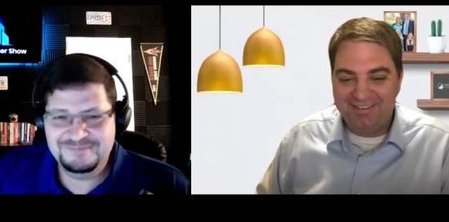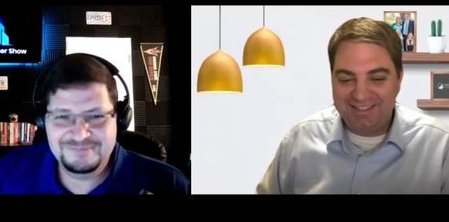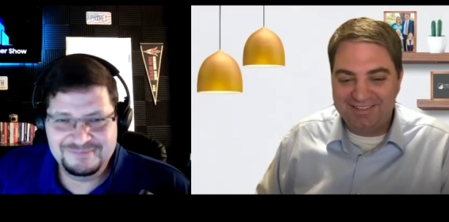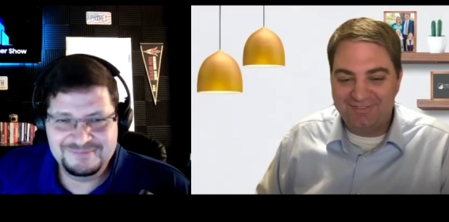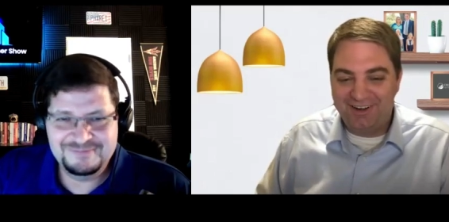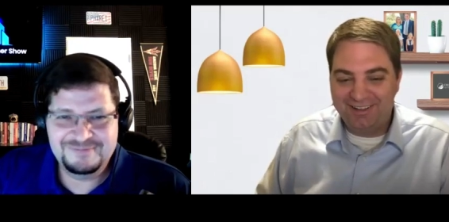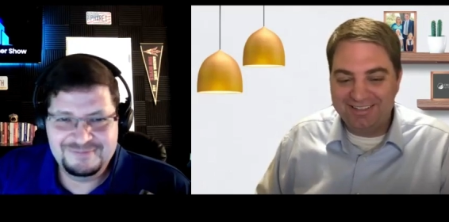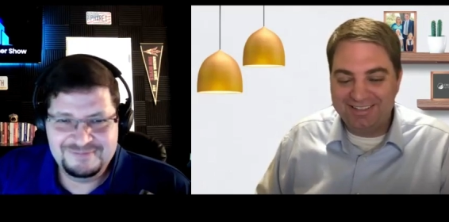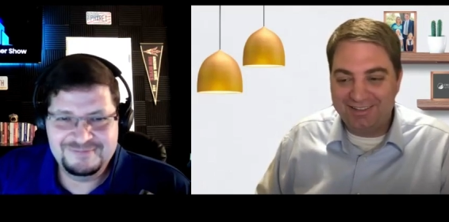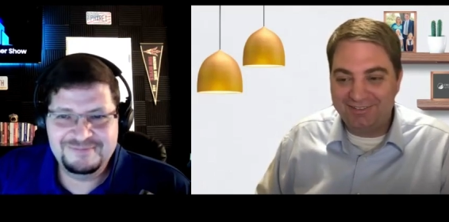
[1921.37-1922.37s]
Speaker 1: some of these
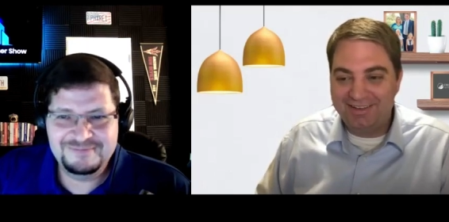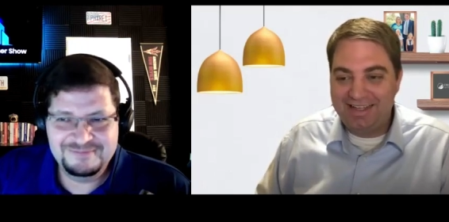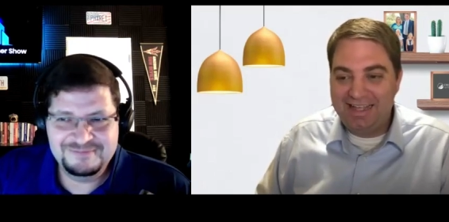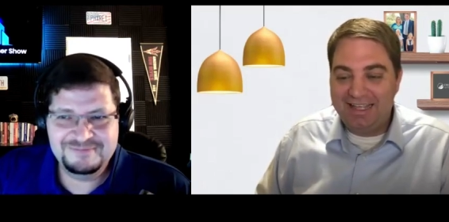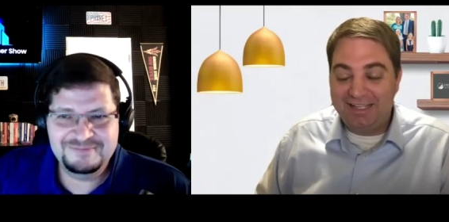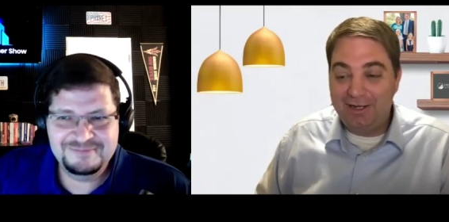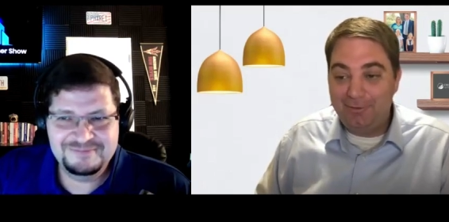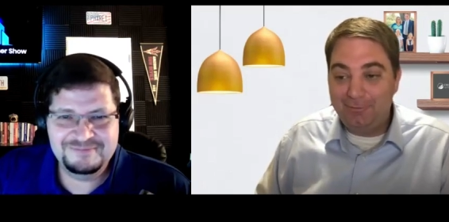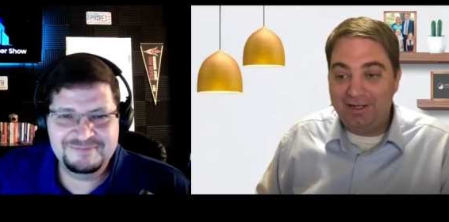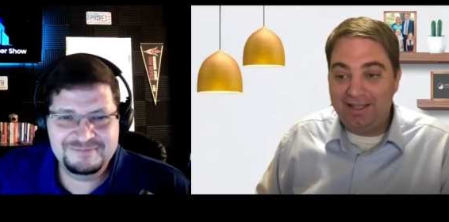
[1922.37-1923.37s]
markets like you
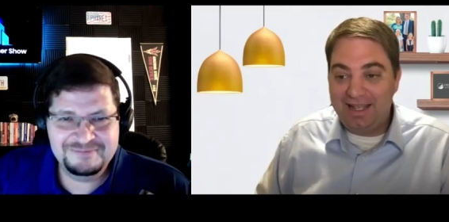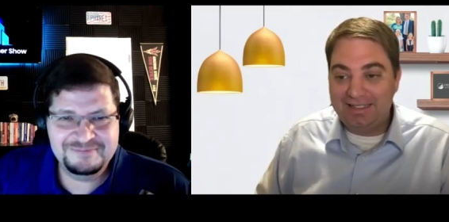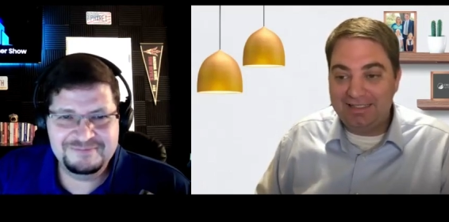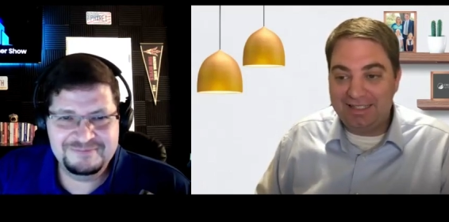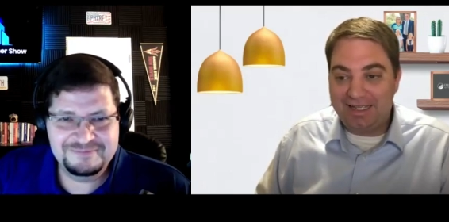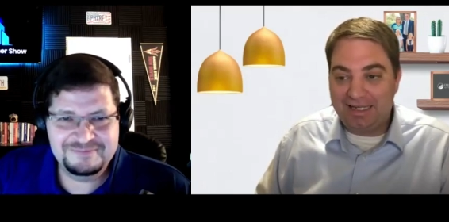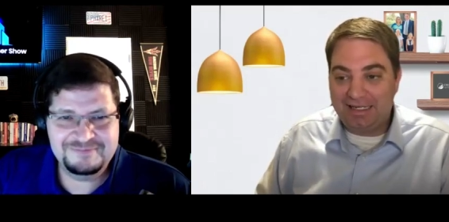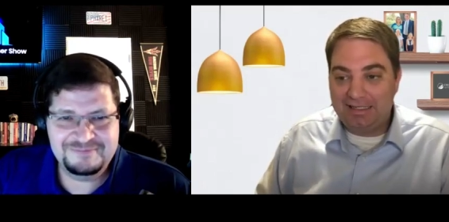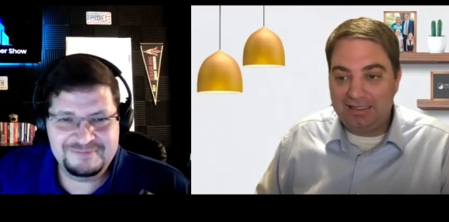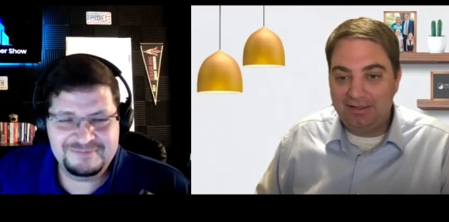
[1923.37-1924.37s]
don't realize like